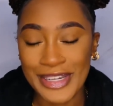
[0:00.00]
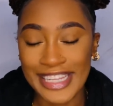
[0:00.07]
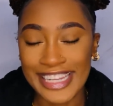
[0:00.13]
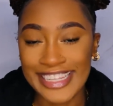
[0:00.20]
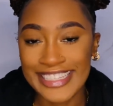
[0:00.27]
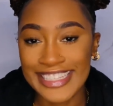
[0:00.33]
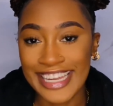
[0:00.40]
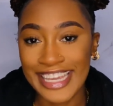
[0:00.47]
and
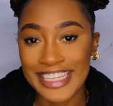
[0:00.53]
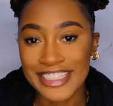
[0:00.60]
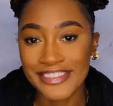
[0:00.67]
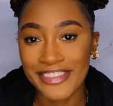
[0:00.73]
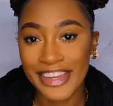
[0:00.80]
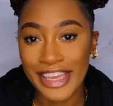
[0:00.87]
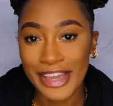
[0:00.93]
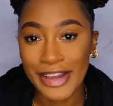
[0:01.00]
in
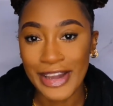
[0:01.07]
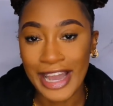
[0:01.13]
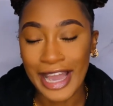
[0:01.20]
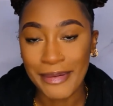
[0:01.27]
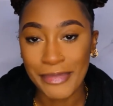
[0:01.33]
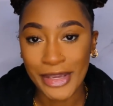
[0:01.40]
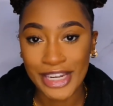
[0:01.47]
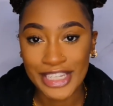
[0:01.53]
today's video
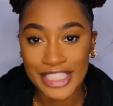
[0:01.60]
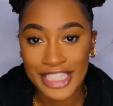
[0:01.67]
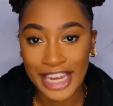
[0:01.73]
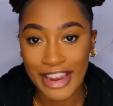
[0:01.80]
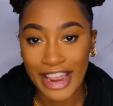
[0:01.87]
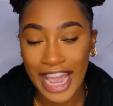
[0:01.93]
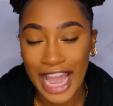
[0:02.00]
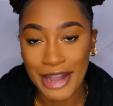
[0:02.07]
I'm going to
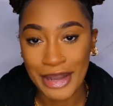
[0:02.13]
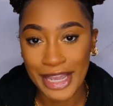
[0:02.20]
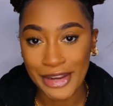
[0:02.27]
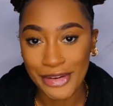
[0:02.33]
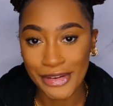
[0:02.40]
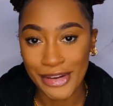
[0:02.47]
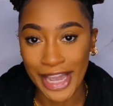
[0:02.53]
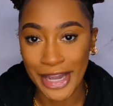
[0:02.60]
share how I
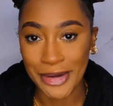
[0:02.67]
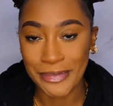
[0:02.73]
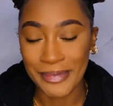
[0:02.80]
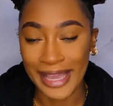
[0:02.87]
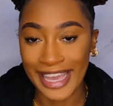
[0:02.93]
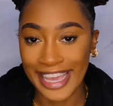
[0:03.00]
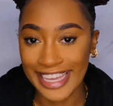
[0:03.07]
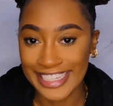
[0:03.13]
grew out
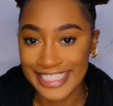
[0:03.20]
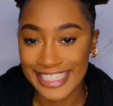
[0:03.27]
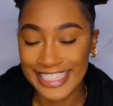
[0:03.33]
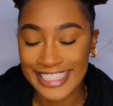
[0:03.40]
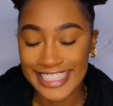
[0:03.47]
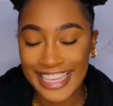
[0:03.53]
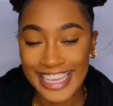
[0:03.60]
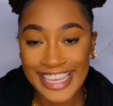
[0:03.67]
my
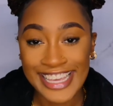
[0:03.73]
edges.